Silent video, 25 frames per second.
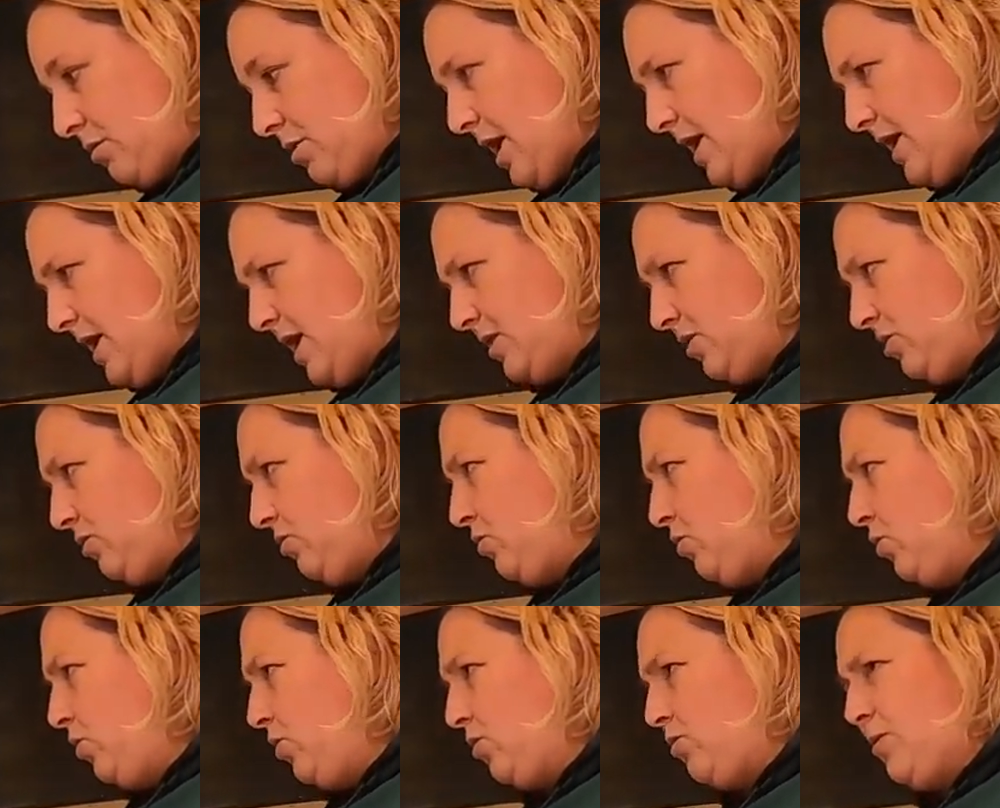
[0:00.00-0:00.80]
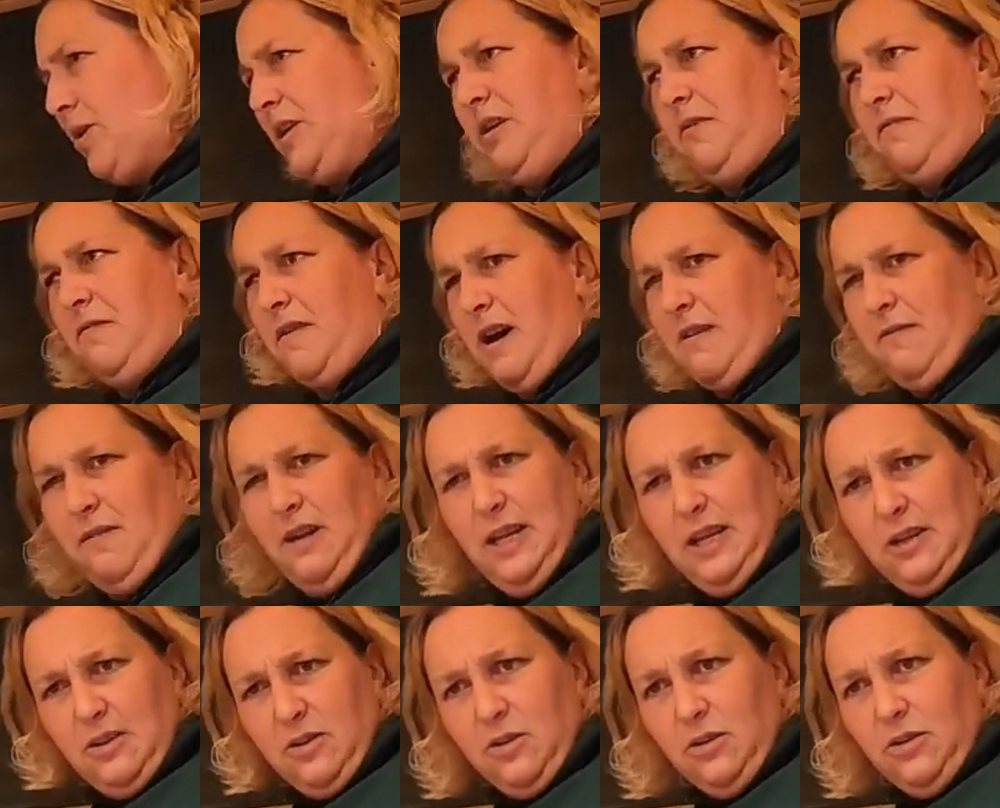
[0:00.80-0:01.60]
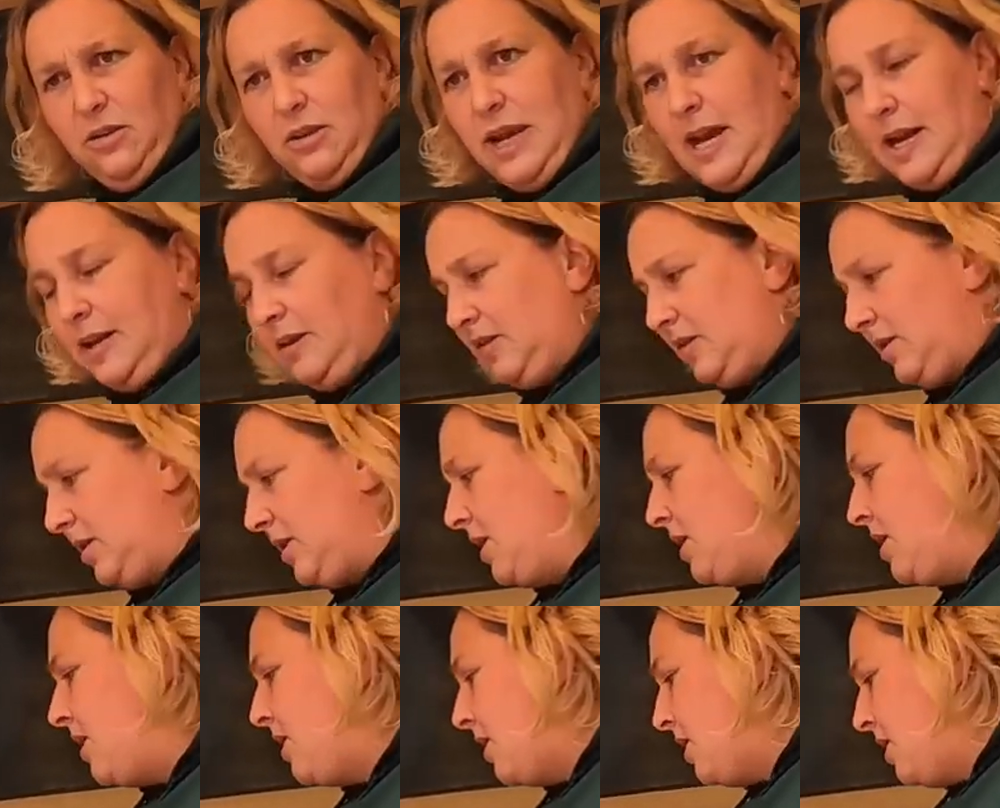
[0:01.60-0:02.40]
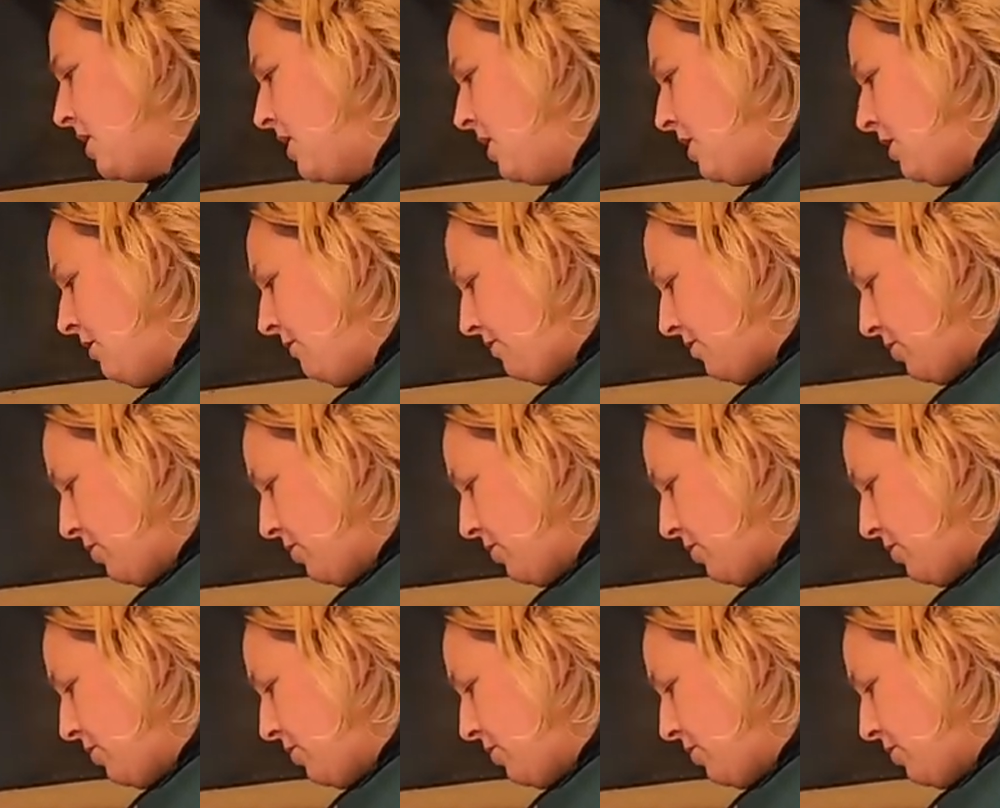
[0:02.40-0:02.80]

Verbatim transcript: I got two twenty-five liter tanks okay.